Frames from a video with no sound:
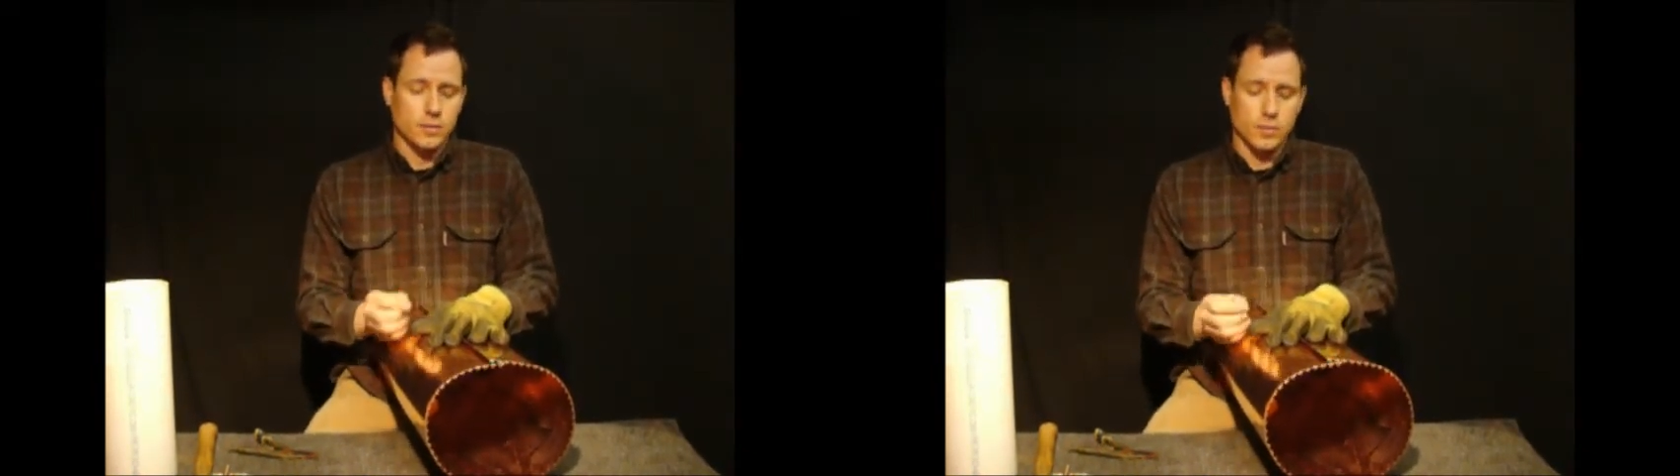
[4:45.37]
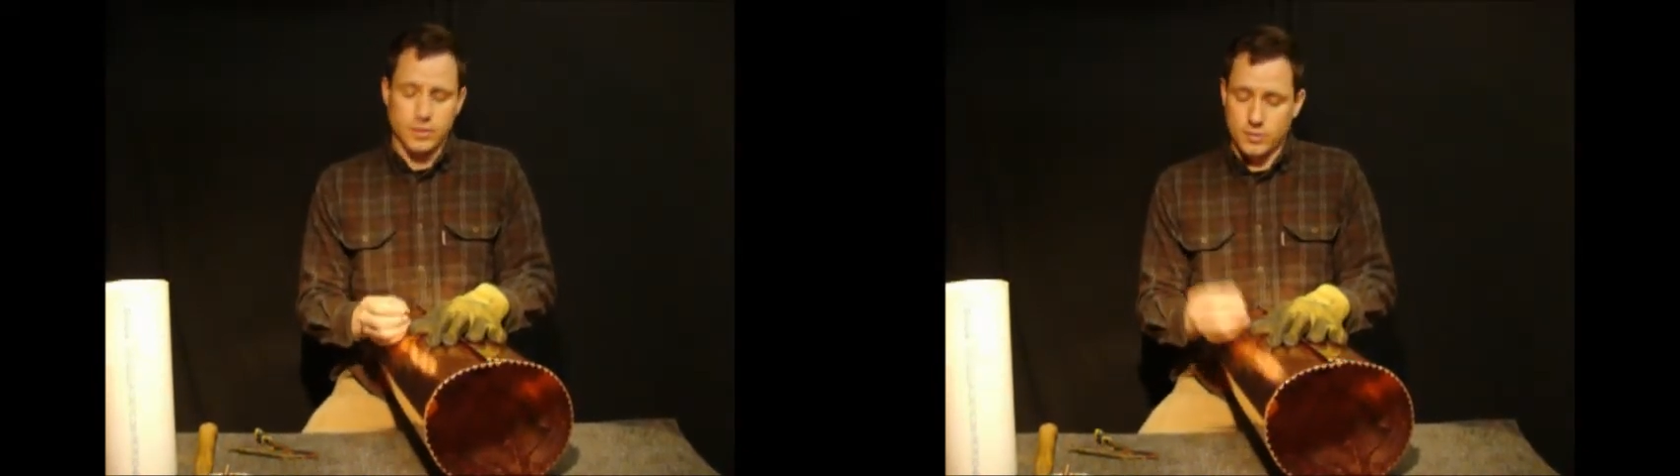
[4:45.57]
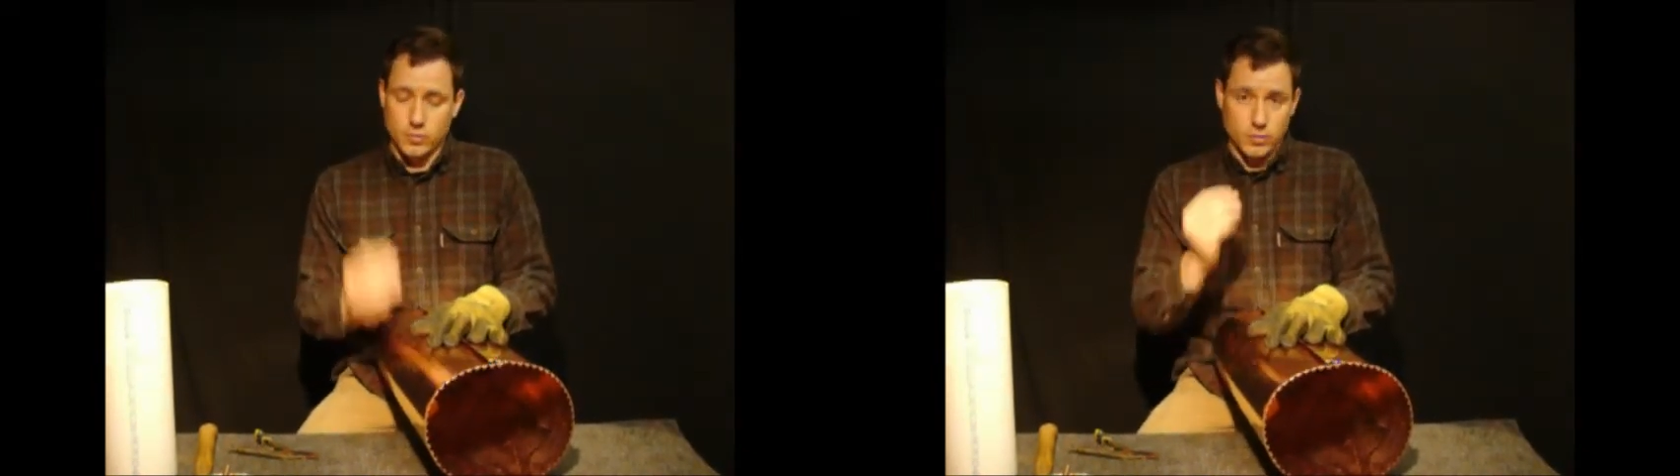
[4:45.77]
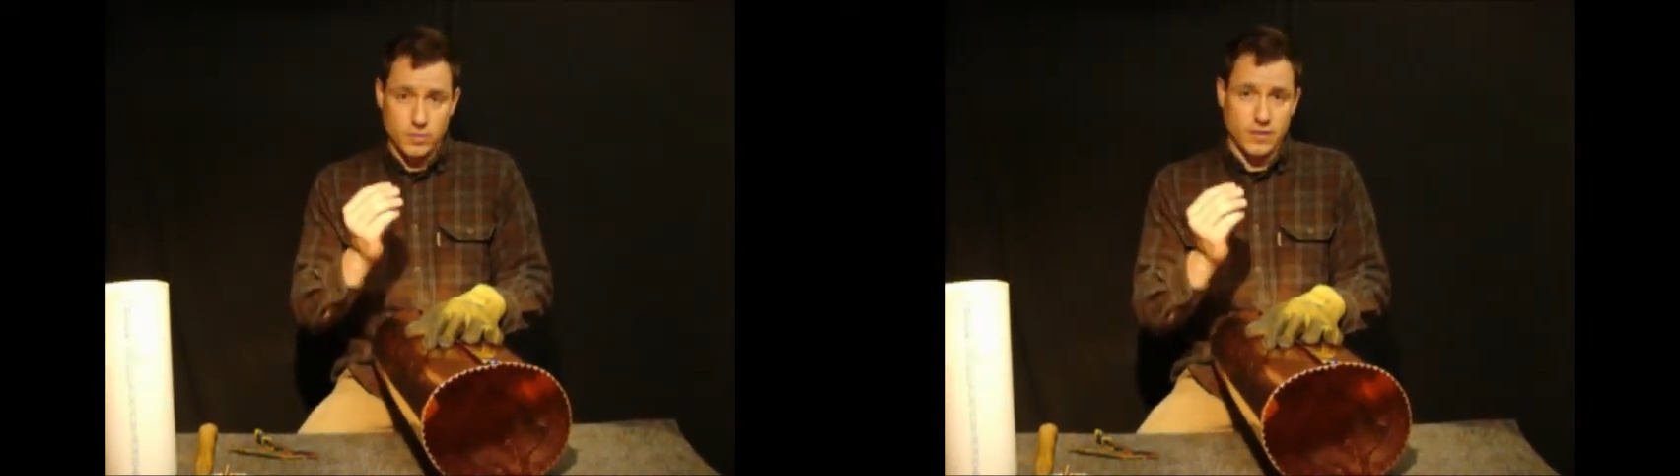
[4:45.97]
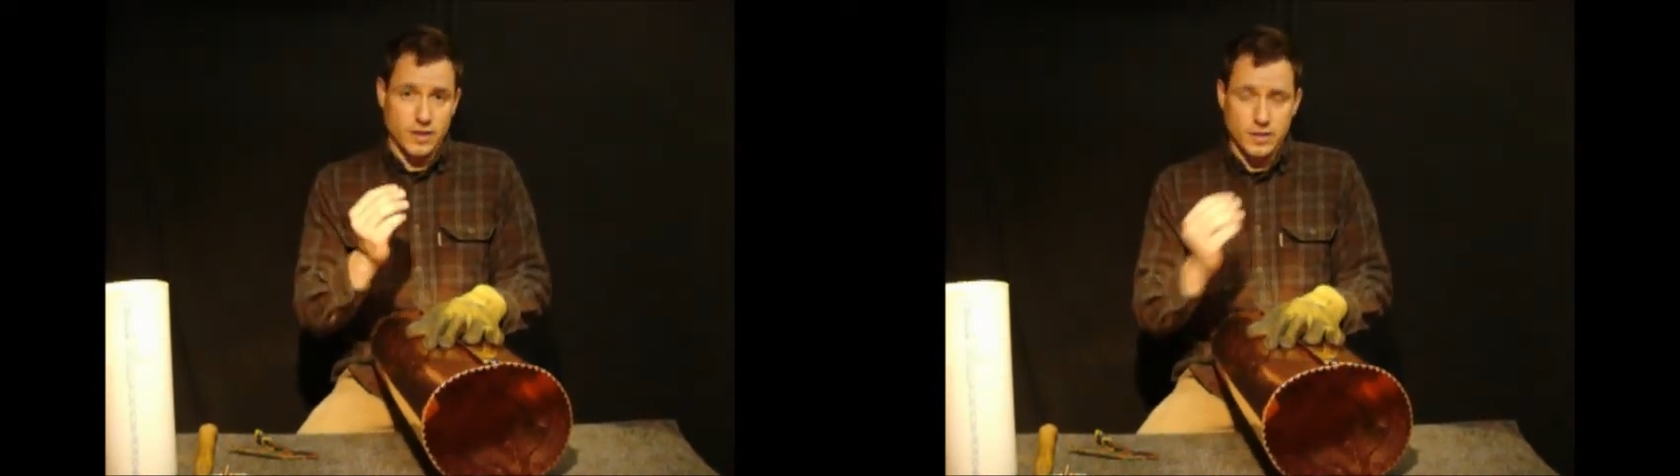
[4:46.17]
with a
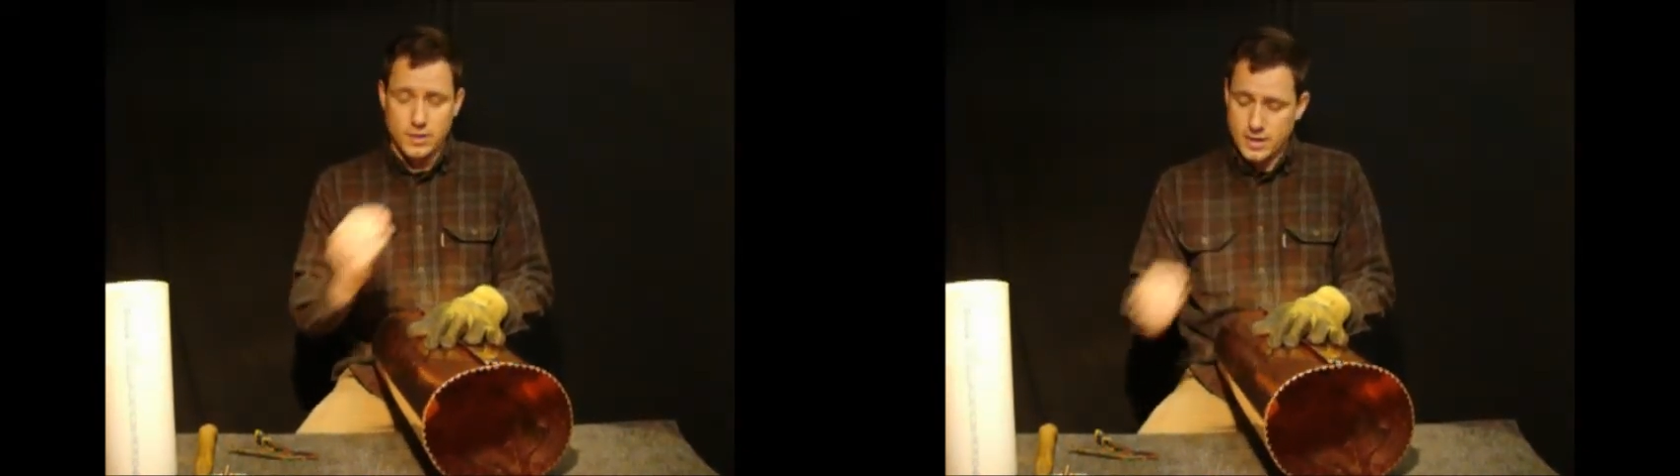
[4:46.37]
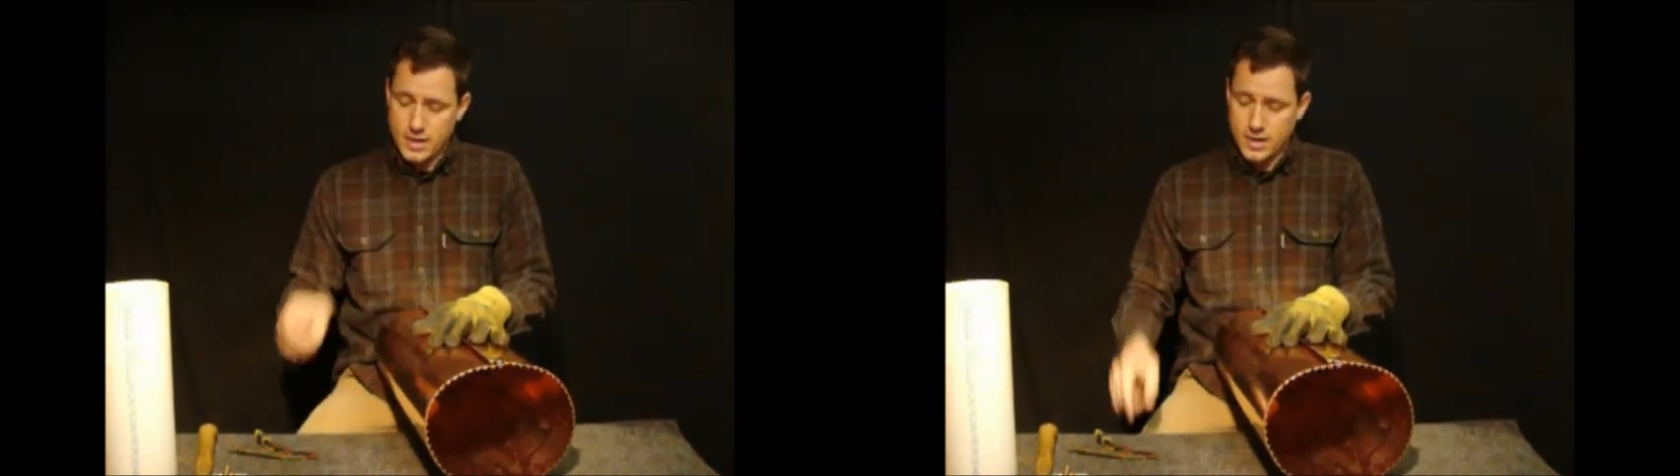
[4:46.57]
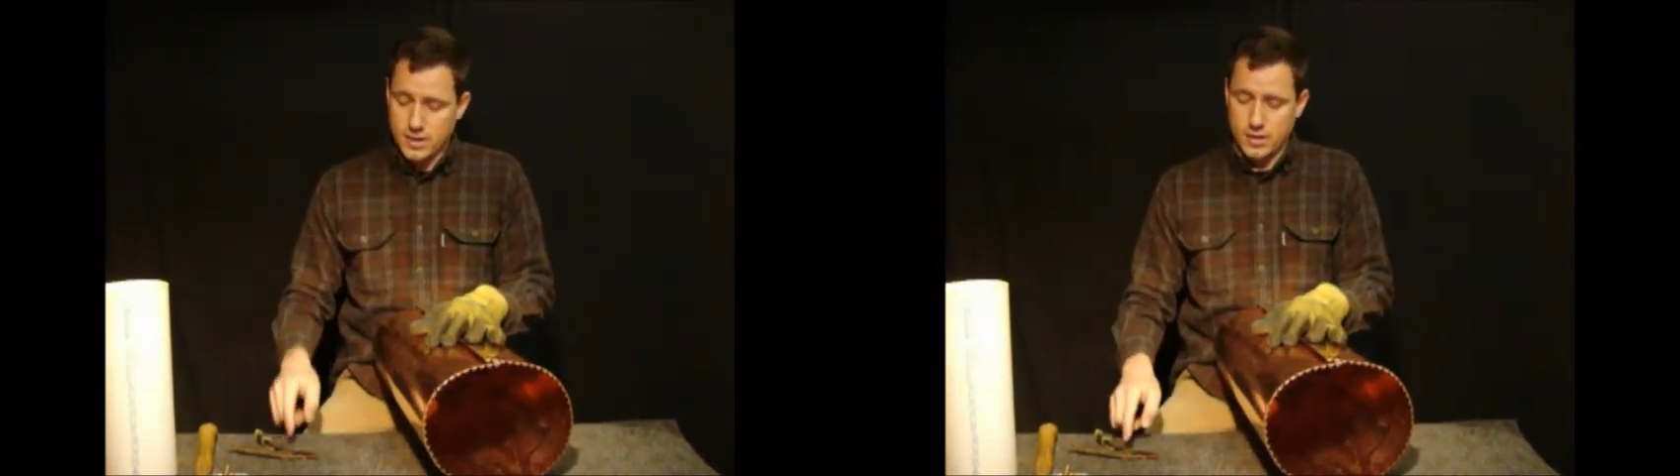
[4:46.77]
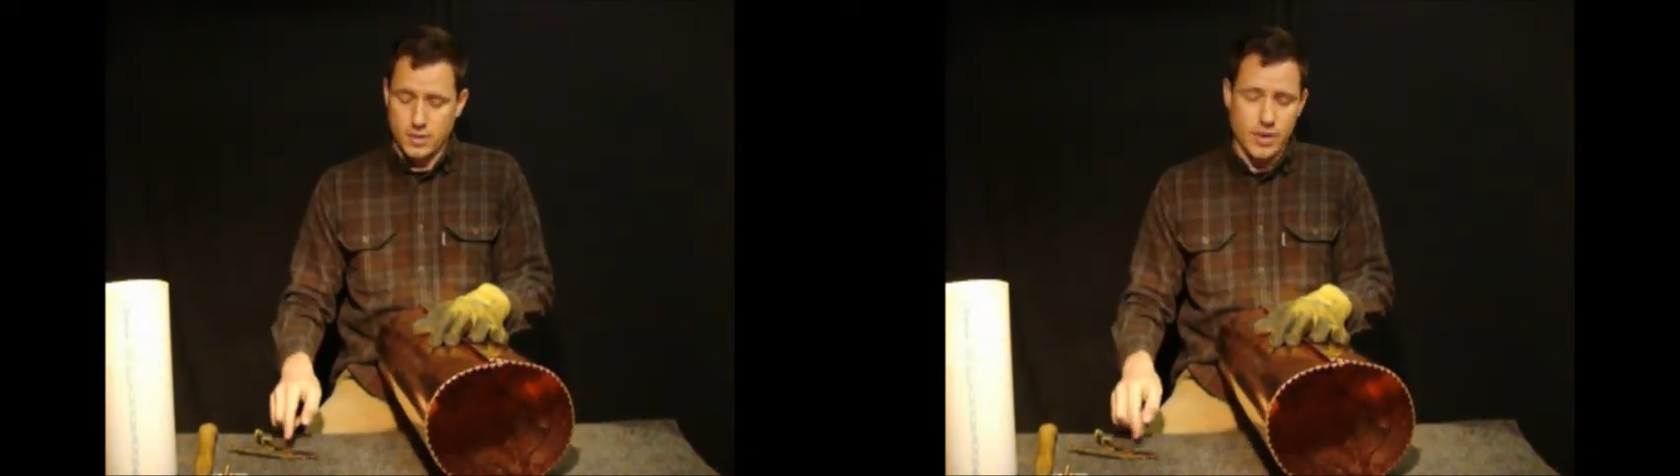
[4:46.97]
rivet and